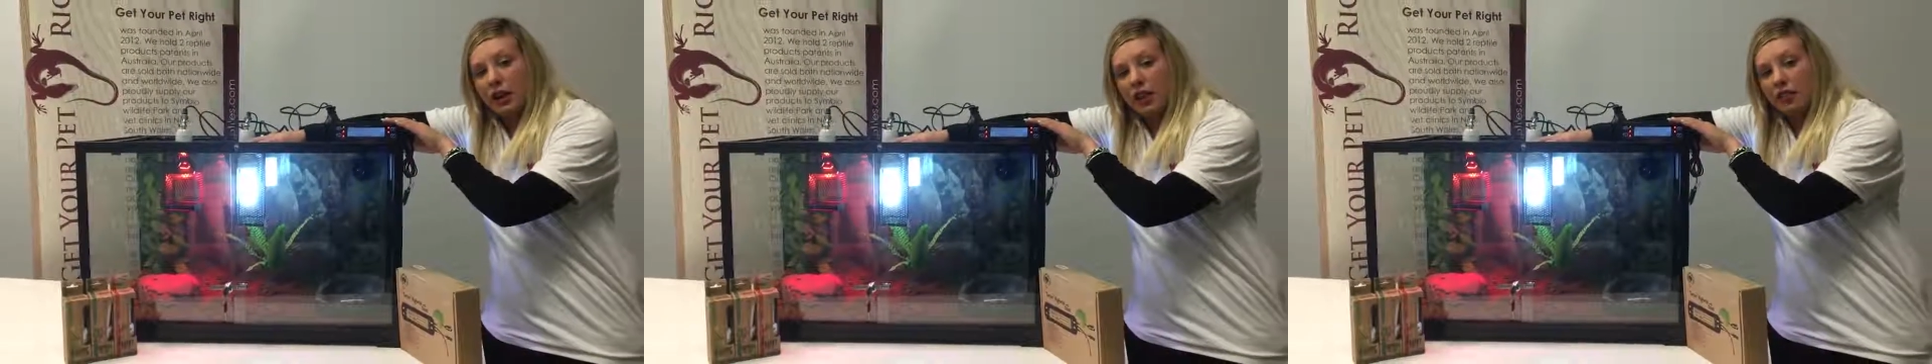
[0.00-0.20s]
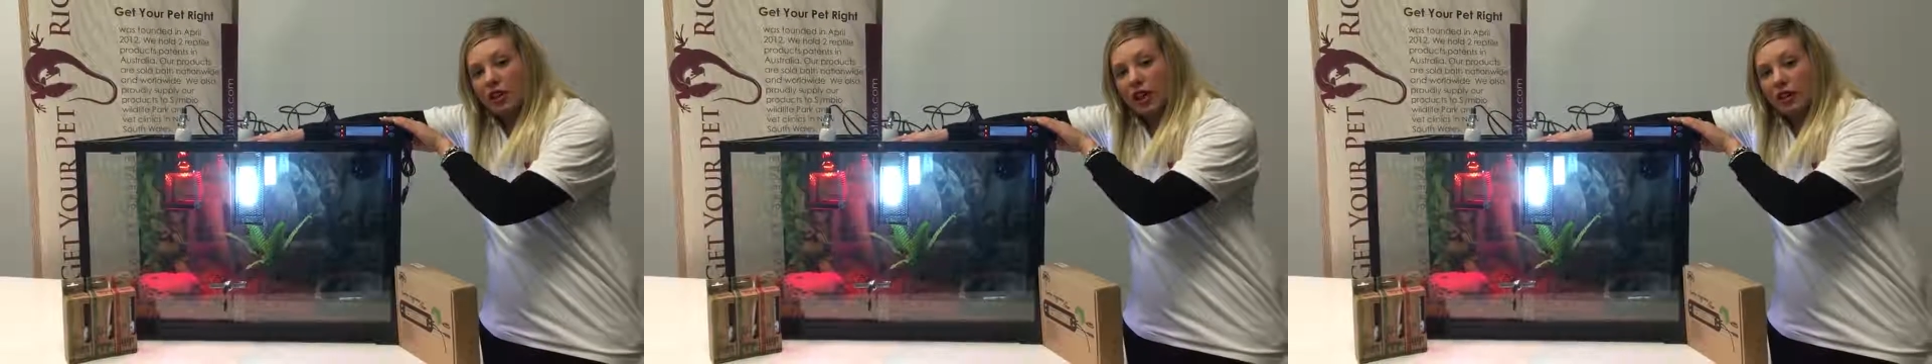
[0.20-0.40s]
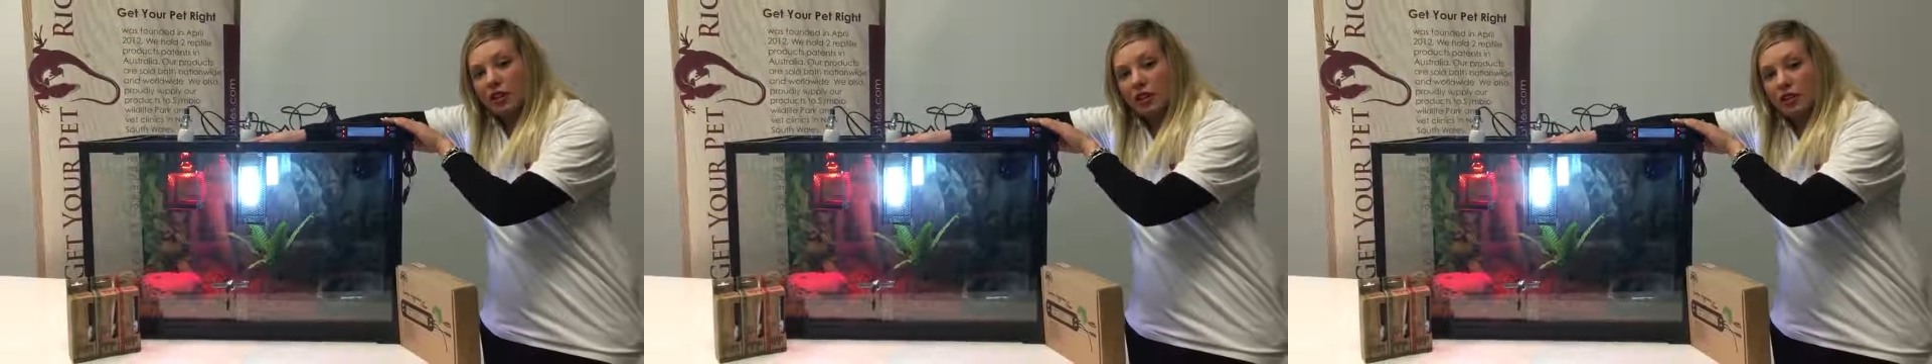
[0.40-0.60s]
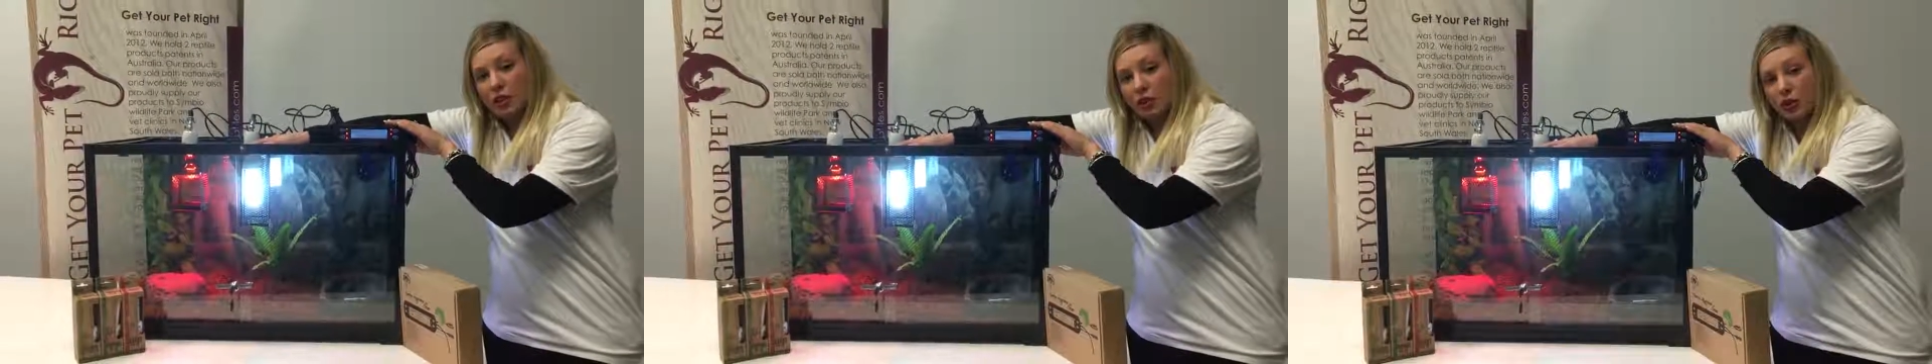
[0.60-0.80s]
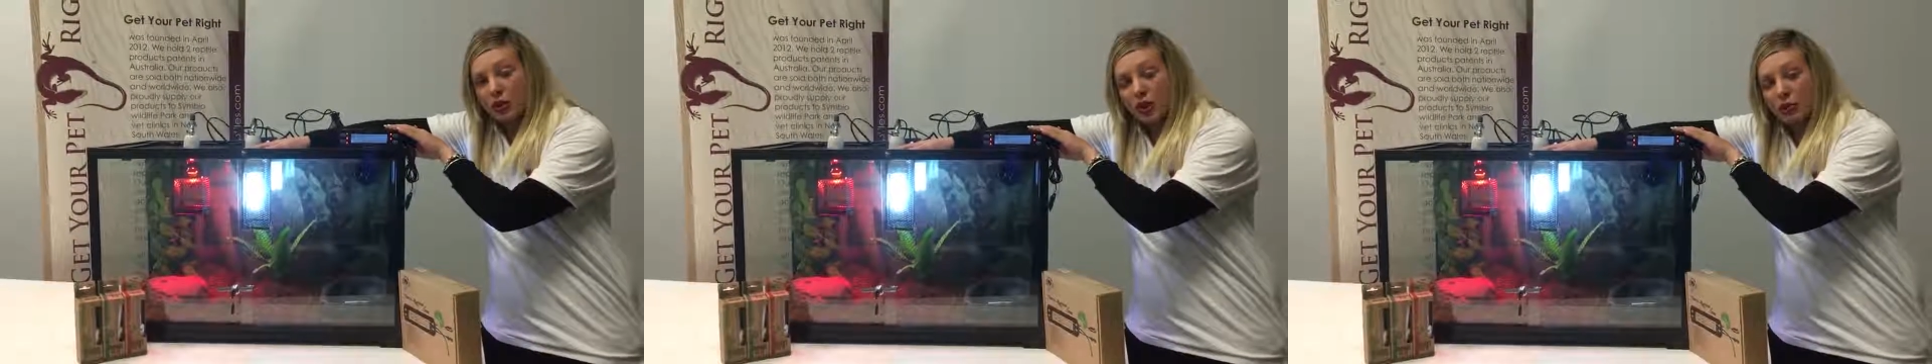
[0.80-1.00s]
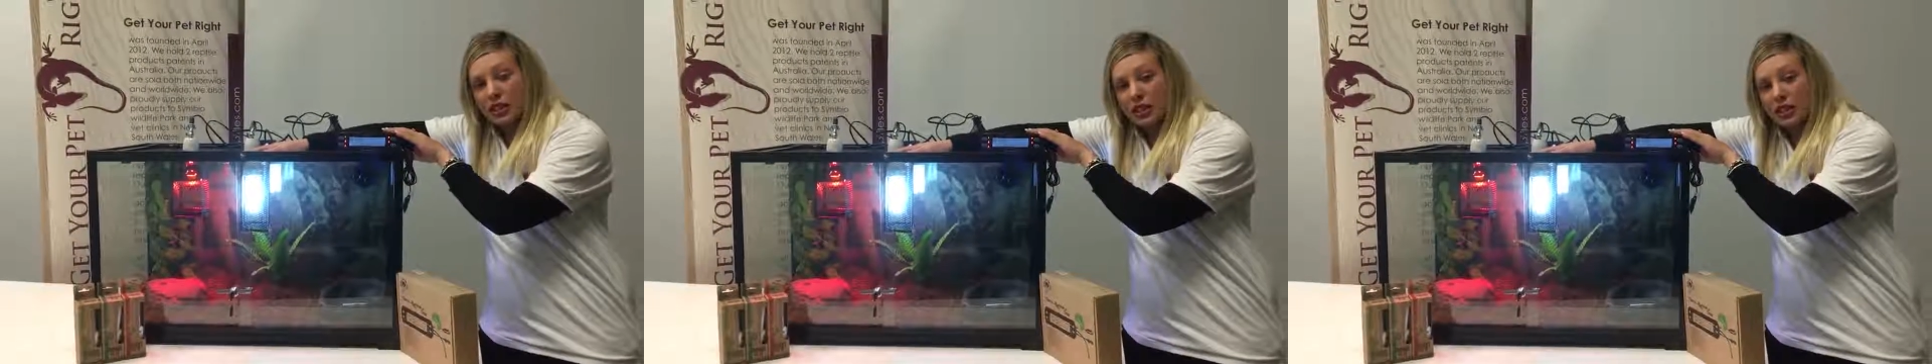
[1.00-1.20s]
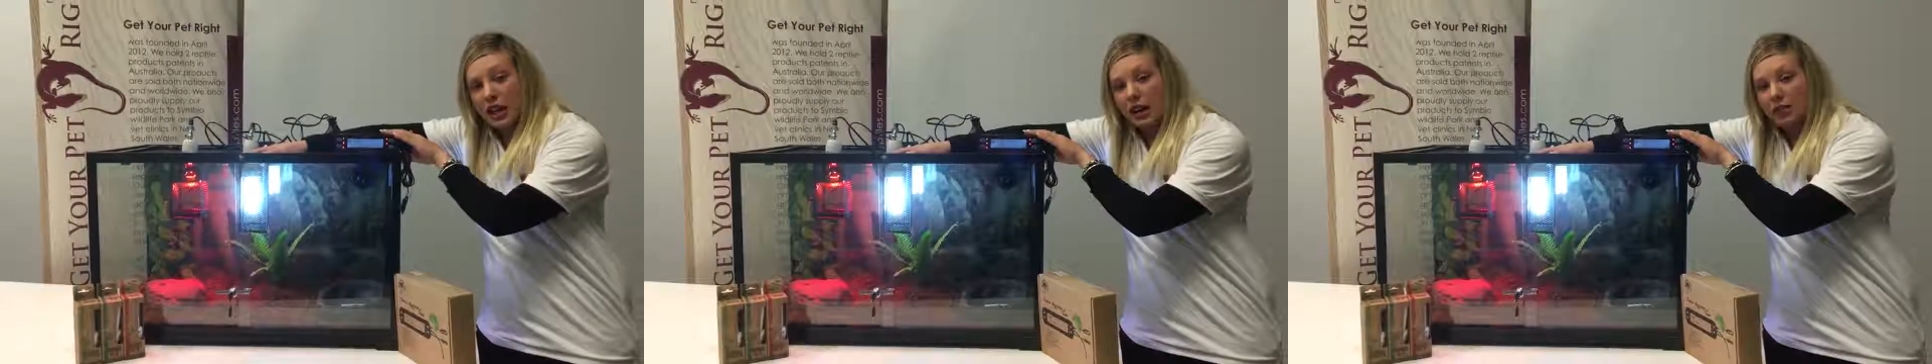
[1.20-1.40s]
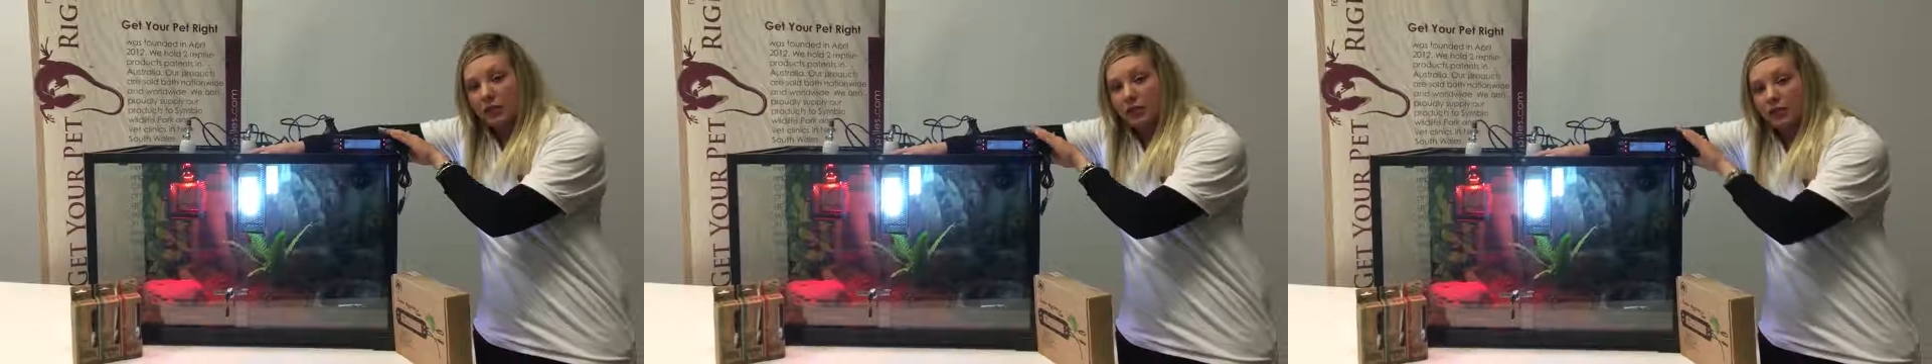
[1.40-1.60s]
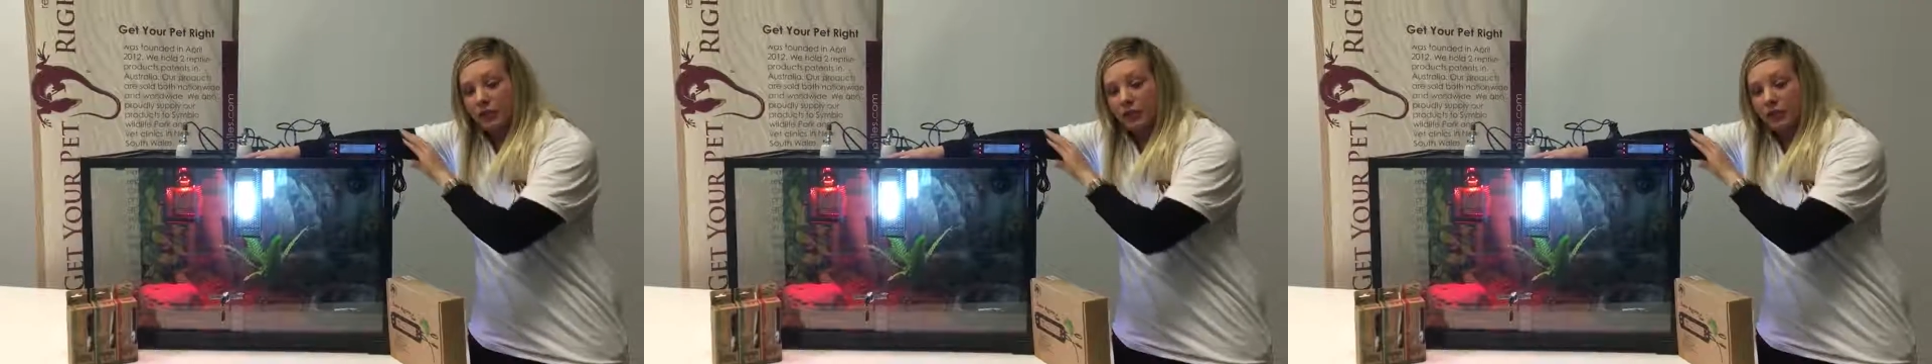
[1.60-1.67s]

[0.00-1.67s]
Pet Right digital thermostat.